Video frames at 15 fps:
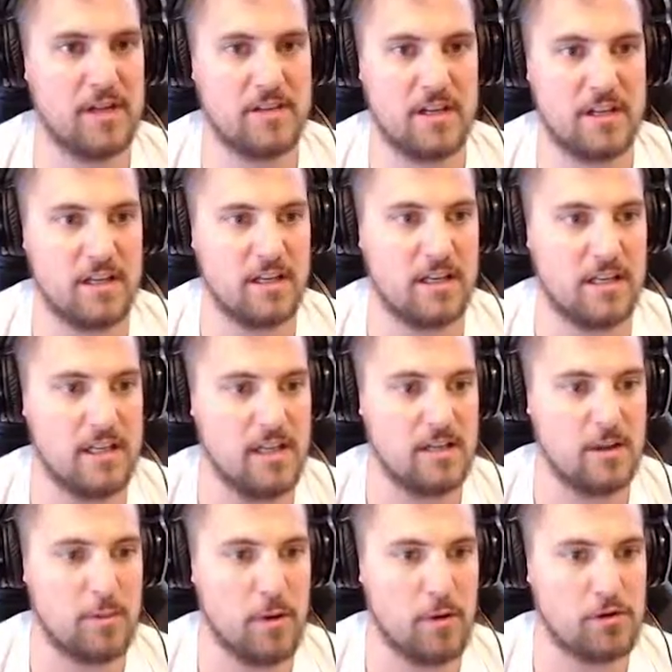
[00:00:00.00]
didn't eat
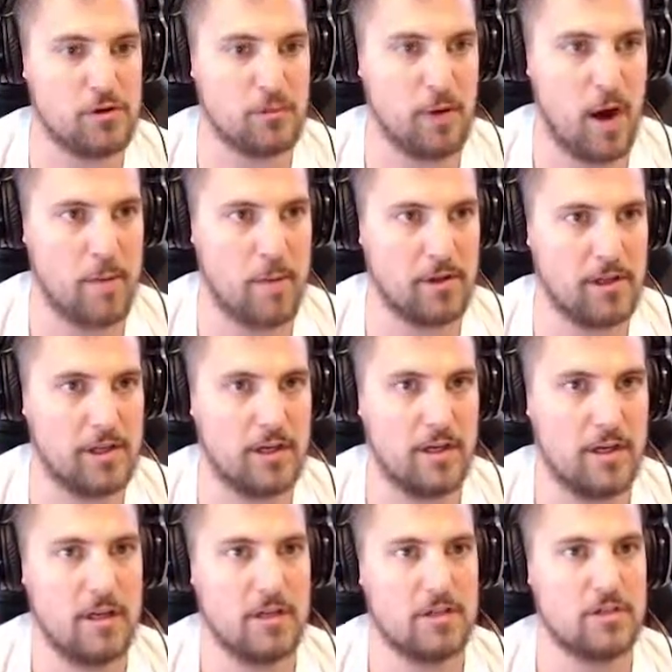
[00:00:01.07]
the potion properly.
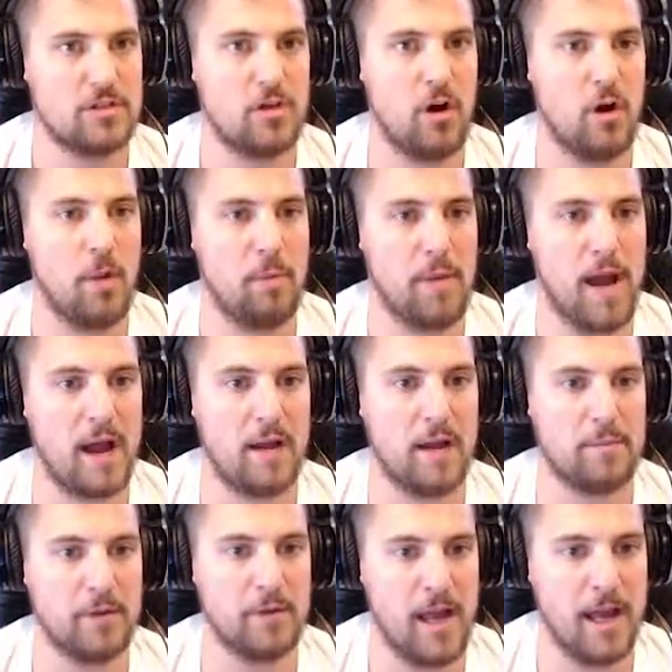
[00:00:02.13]
So, backup
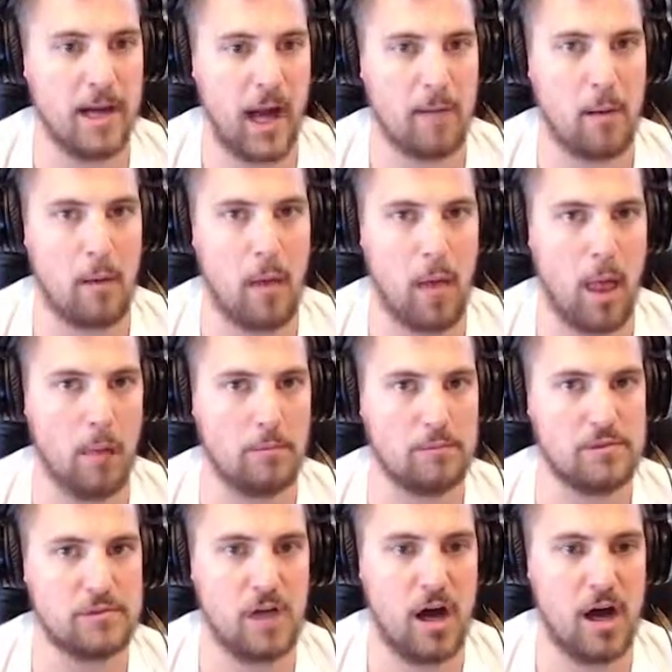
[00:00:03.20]
plan.
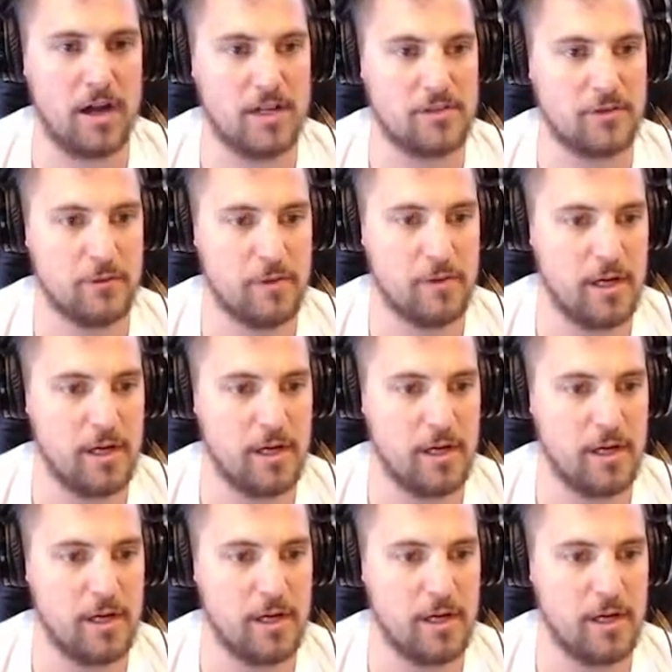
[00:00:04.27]
Tonics for me.